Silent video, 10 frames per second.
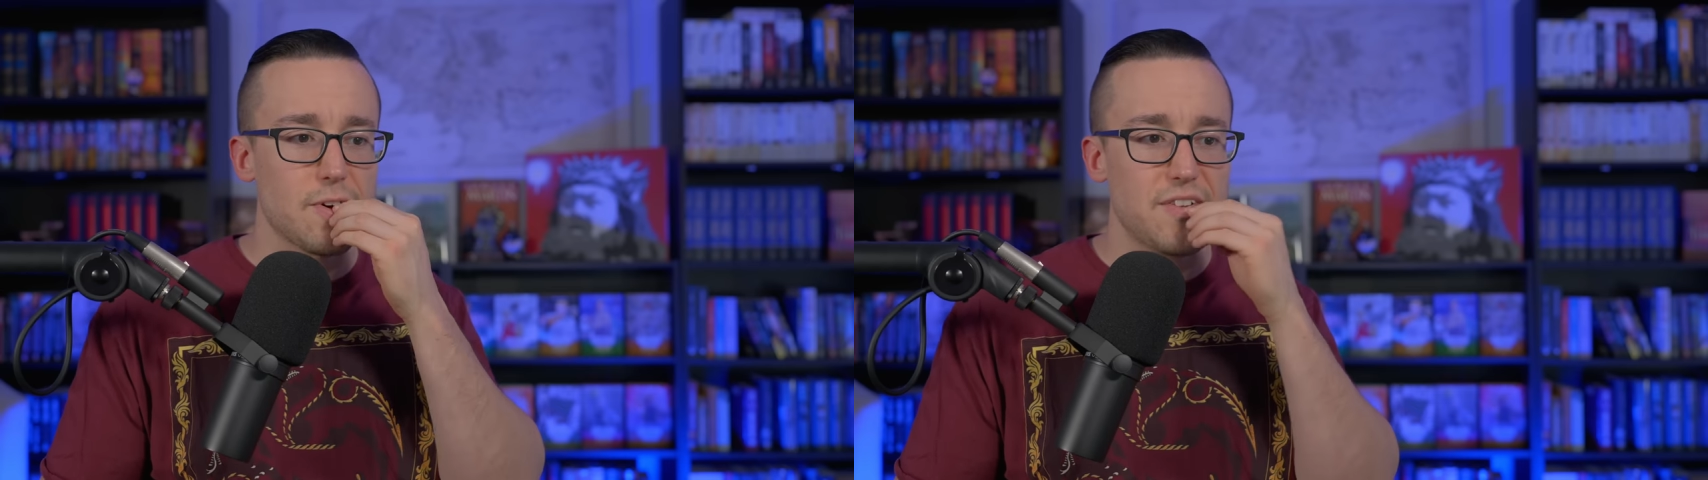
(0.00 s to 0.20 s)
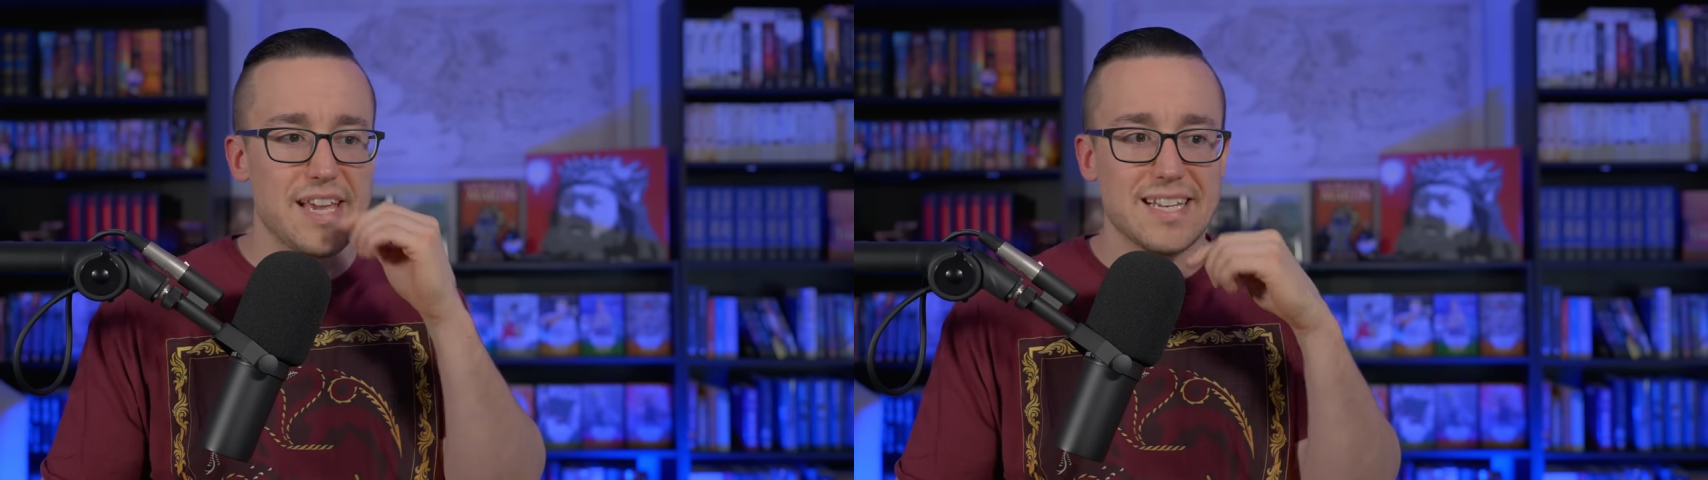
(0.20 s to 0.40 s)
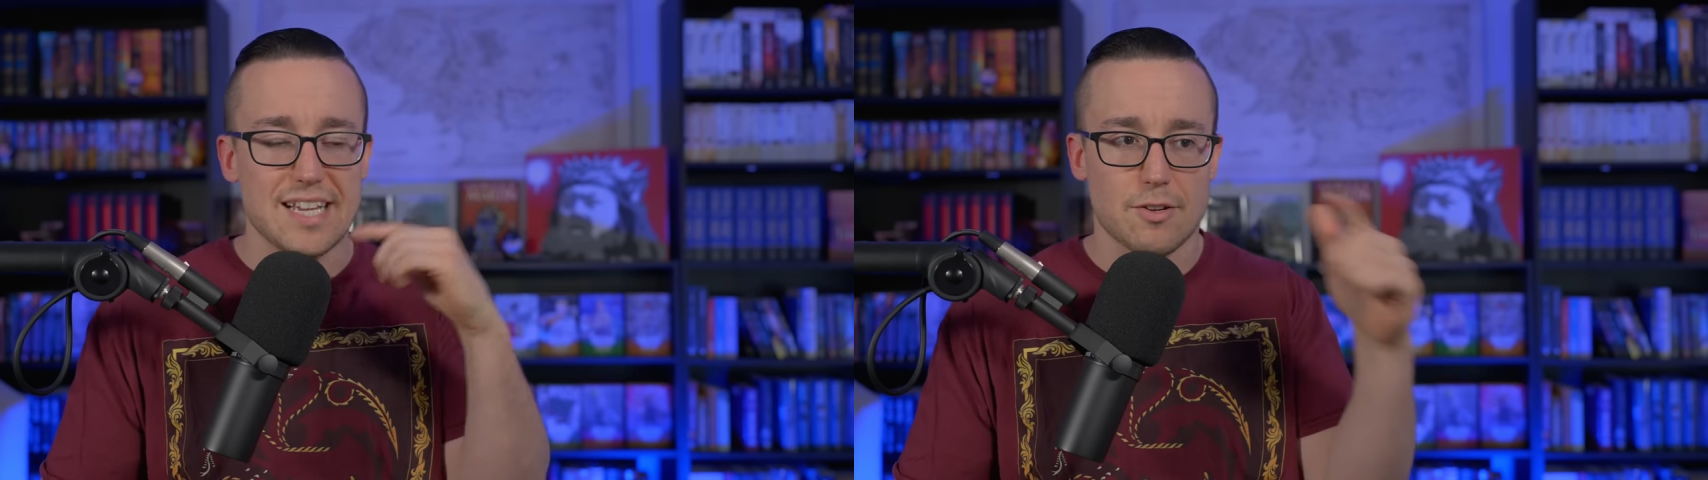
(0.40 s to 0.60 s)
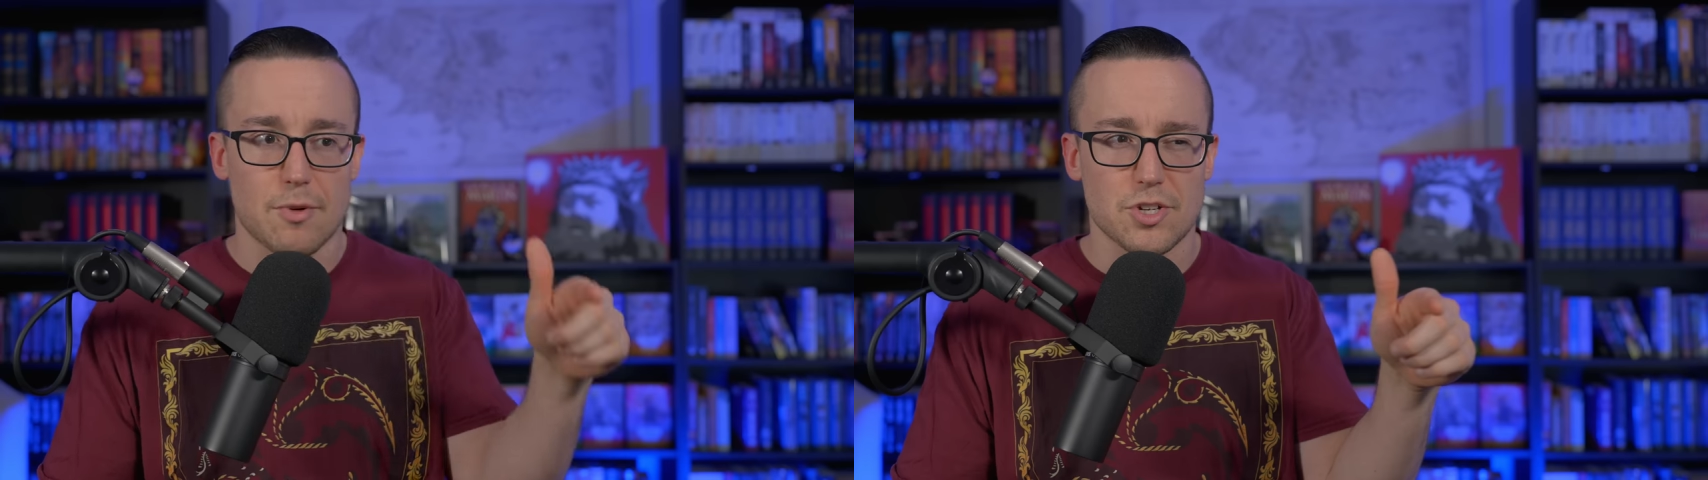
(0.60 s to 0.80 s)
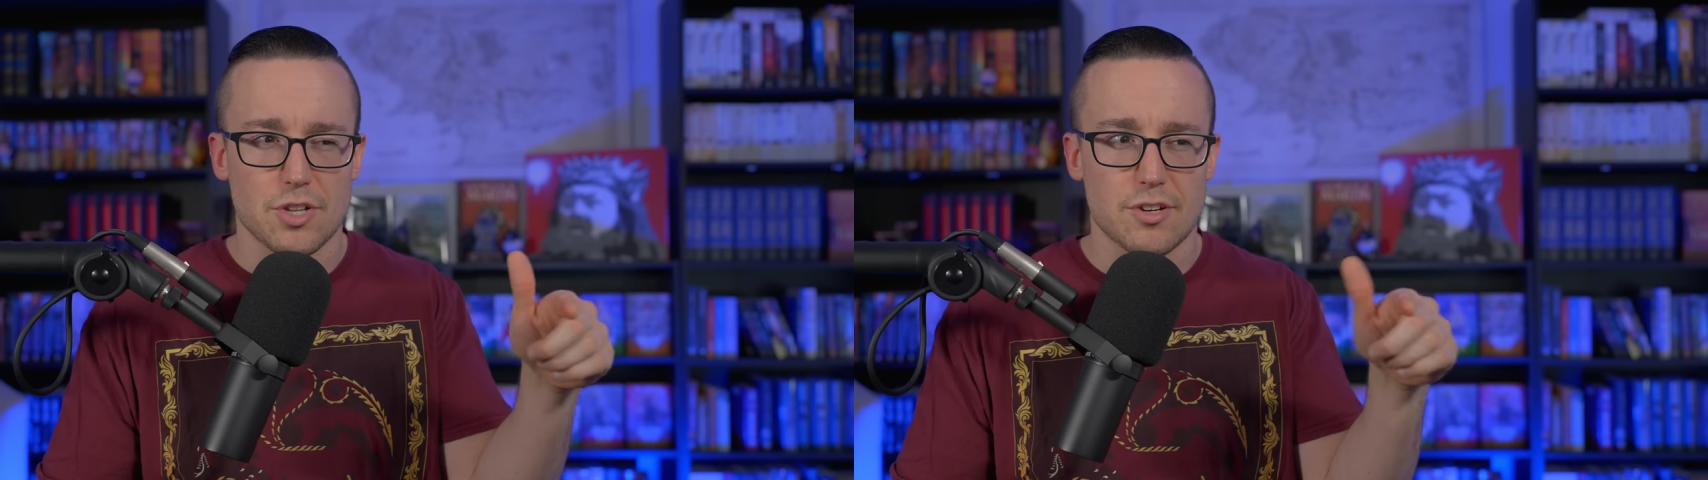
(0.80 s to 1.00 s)
well, if he can take their
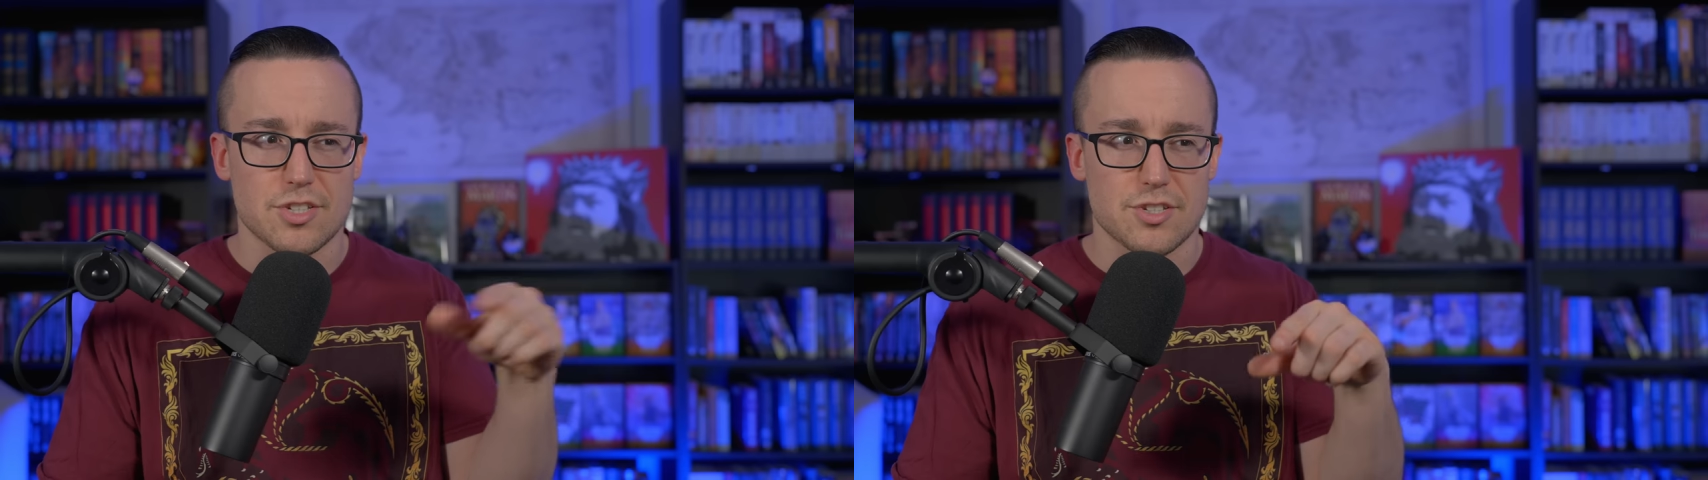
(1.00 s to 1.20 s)
martial arts,